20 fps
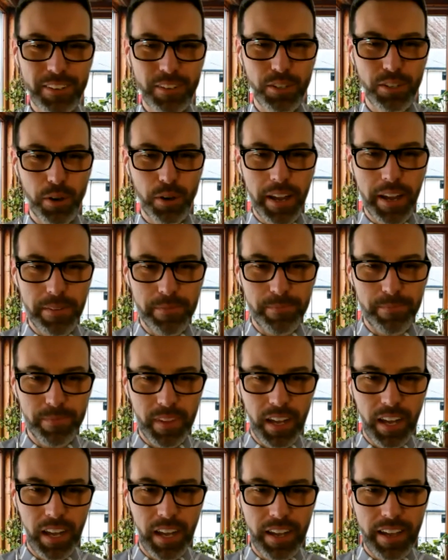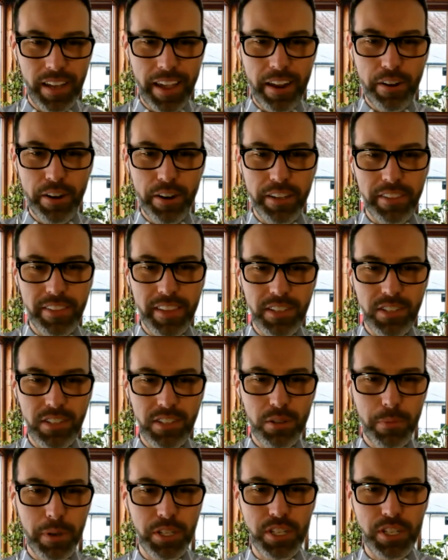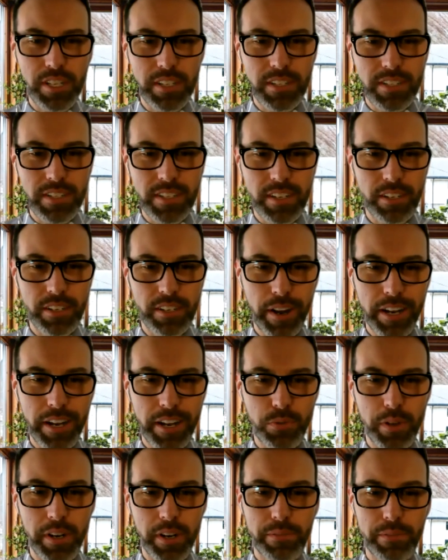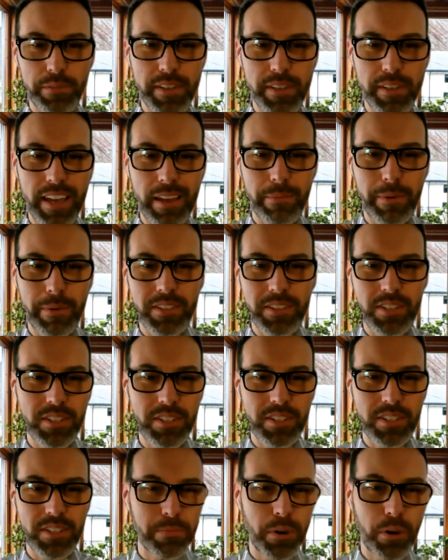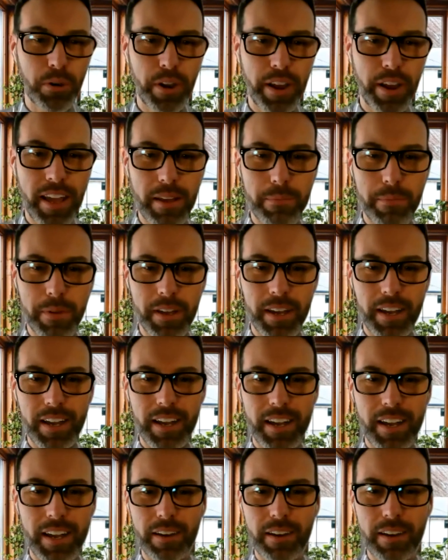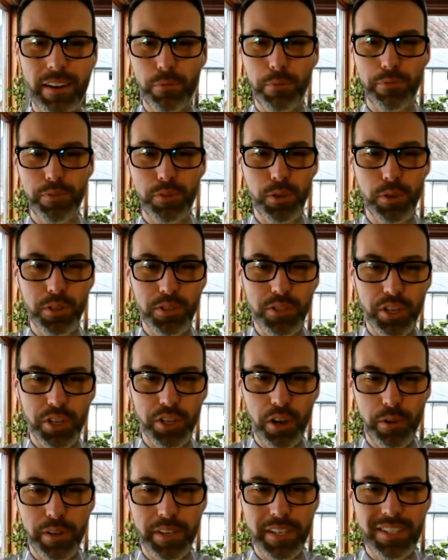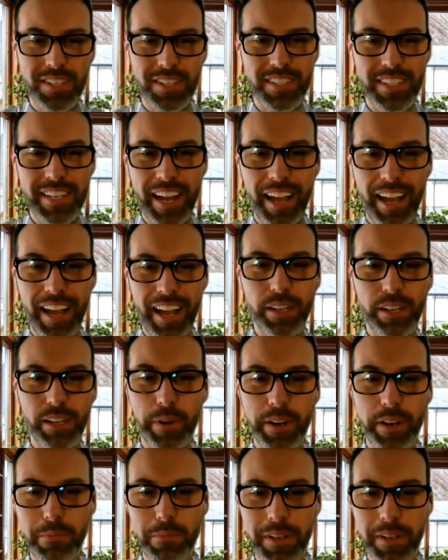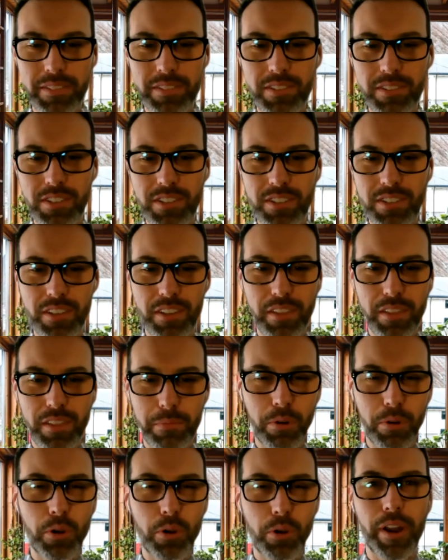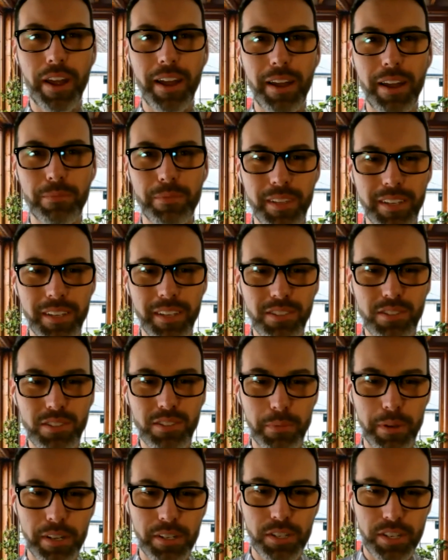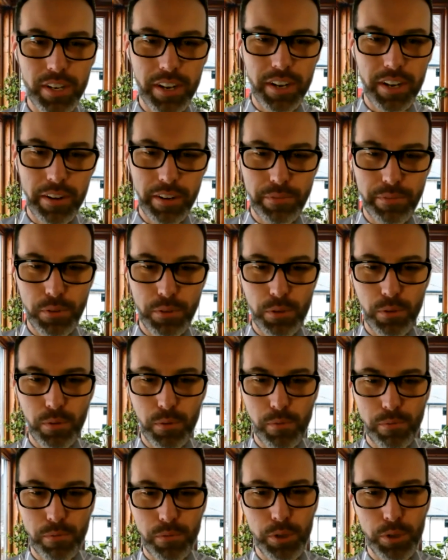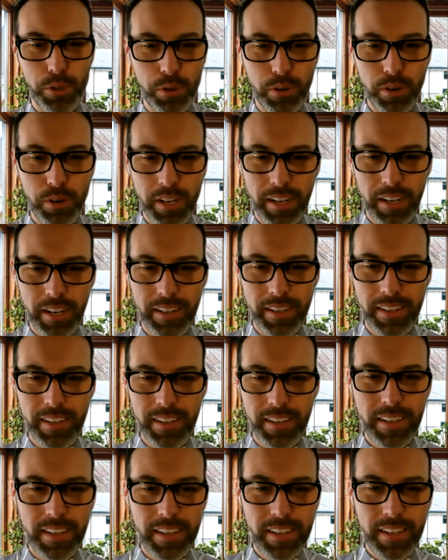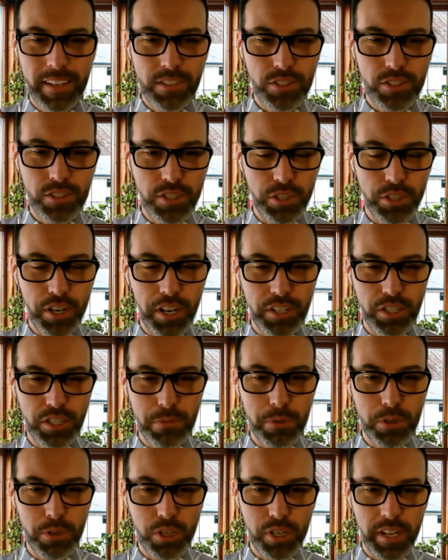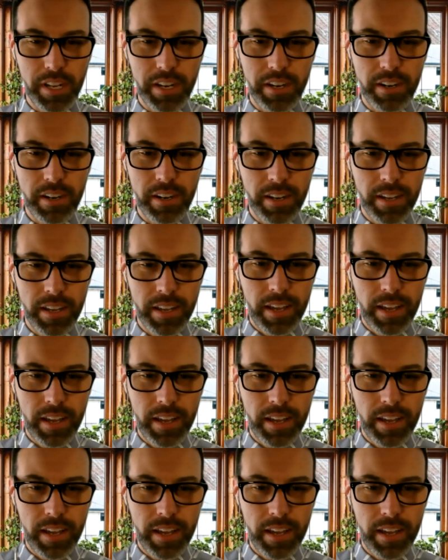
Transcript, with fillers: Great. Eric, thanks so much. He's a graduate of the MACC program from a few years ago. He says he highly recommends the program. Thanks so much, Eric, for your just your contribution here.